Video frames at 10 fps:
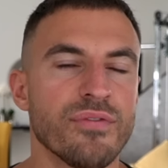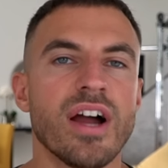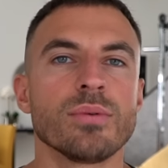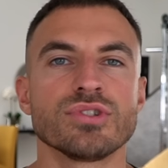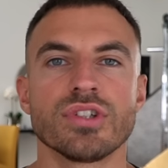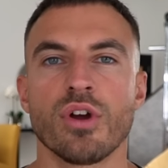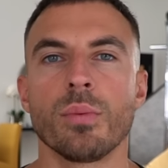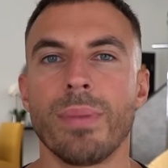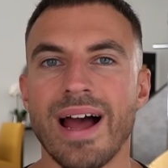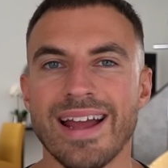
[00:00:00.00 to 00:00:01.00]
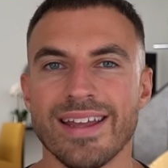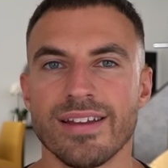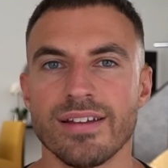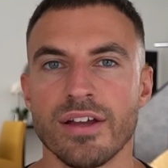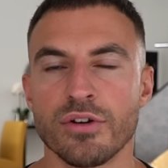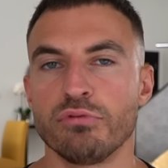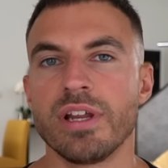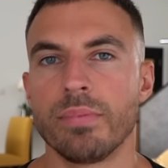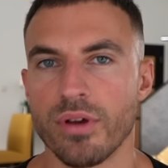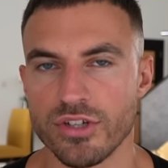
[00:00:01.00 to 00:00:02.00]
if I was to go back and
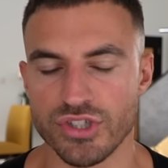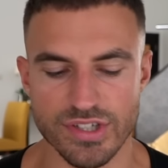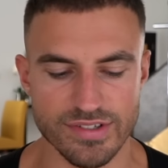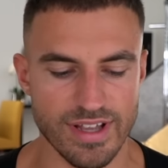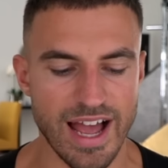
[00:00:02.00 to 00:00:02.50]
repurchase,